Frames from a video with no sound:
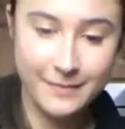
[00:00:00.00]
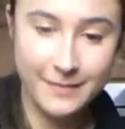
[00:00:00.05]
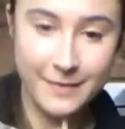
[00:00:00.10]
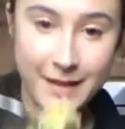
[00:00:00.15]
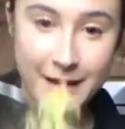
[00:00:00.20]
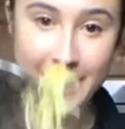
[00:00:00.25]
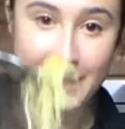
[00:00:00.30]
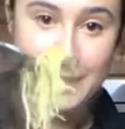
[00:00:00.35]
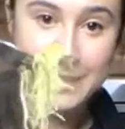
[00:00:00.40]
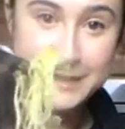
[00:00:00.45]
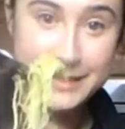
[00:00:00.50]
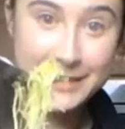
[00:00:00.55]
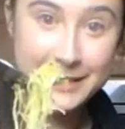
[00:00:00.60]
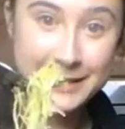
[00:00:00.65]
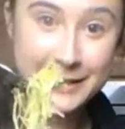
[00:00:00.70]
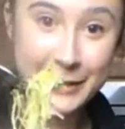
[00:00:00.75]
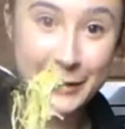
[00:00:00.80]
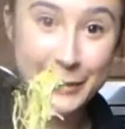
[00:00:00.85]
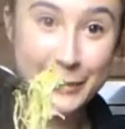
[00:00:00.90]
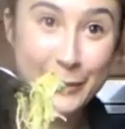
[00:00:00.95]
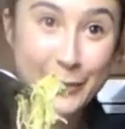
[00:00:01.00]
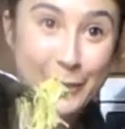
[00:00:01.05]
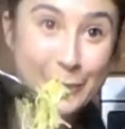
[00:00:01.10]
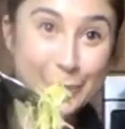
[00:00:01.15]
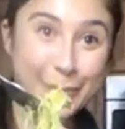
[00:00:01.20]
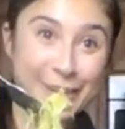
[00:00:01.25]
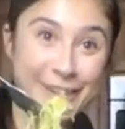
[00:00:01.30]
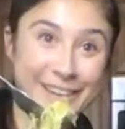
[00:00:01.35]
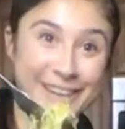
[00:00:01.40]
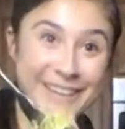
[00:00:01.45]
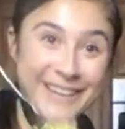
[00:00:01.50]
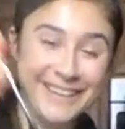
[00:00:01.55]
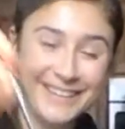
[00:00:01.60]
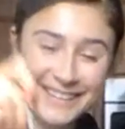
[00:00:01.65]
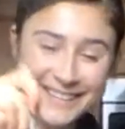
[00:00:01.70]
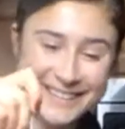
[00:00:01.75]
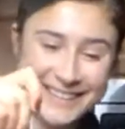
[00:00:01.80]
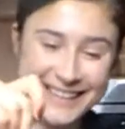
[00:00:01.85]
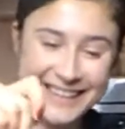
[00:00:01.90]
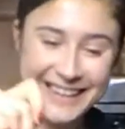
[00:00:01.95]
And it's so
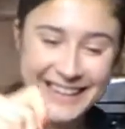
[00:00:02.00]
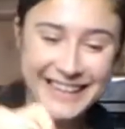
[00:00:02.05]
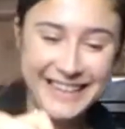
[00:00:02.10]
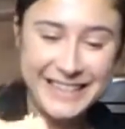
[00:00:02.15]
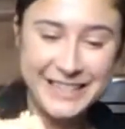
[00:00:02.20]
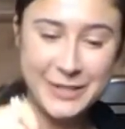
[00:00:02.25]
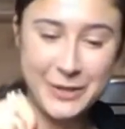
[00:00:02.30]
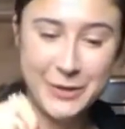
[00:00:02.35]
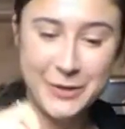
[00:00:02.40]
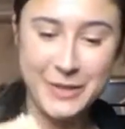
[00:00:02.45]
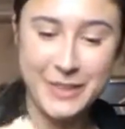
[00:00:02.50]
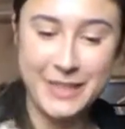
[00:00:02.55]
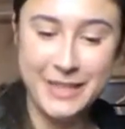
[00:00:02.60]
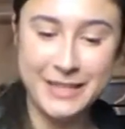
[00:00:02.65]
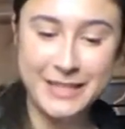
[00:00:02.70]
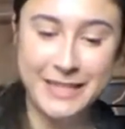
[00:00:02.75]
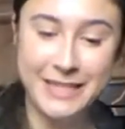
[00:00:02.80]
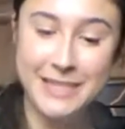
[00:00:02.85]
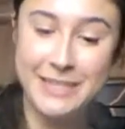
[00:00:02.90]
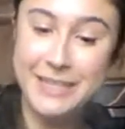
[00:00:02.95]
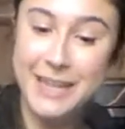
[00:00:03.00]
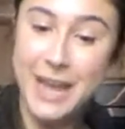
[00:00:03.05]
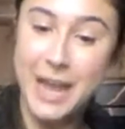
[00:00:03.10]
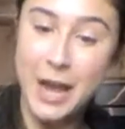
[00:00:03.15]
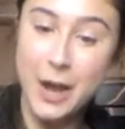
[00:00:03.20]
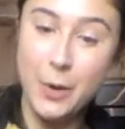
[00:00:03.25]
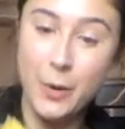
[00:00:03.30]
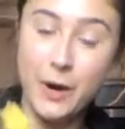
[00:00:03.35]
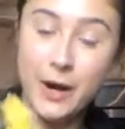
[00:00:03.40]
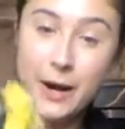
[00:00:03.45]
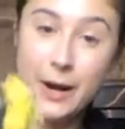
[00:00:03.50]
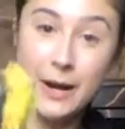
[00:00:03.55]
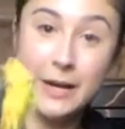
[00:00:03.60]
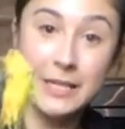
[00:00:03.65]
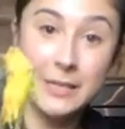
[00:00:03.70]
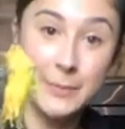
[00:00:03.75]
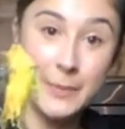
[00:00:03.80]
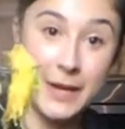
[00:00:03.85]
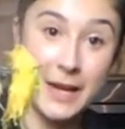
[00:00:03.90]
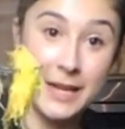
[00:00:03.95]
good. So this is our
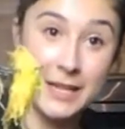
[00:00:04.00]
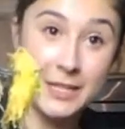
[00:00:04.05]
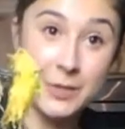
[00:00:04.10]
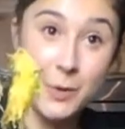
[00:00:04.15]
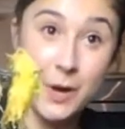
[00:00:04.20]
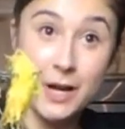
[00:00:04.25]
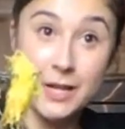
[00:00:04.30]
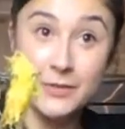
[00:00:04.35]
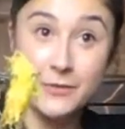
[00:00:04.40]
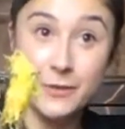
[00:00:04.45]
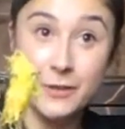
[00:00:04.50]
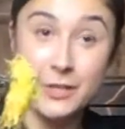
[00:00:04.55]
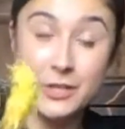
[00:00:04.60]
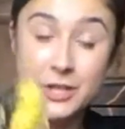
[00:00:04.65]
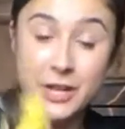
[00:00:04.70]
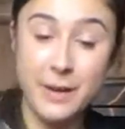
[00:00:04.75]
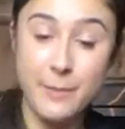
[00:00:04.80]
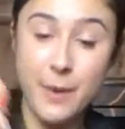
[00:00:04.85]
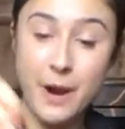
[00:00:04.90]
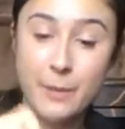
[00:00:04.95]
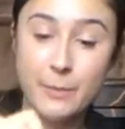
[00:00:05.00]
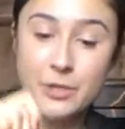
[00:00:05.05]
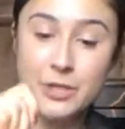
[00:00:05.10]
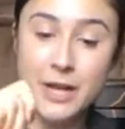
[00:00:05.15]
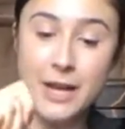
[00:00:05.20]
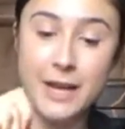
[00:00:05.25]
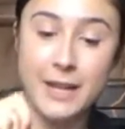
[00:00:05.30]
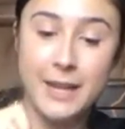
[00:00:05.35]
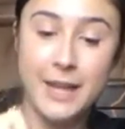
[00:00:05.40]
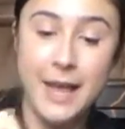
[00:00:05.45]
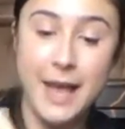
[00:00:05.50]
spaghetti squash for the chicken parmesan. It